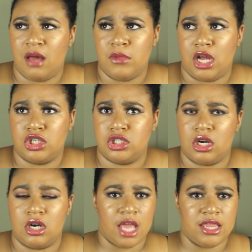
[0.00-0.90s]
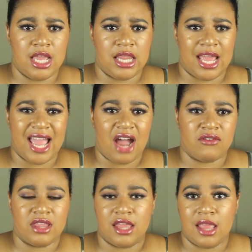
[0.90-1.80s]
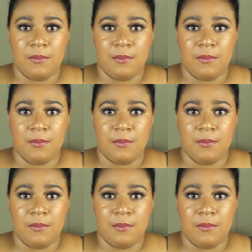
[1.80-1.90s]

I'm not sure. And then like after that,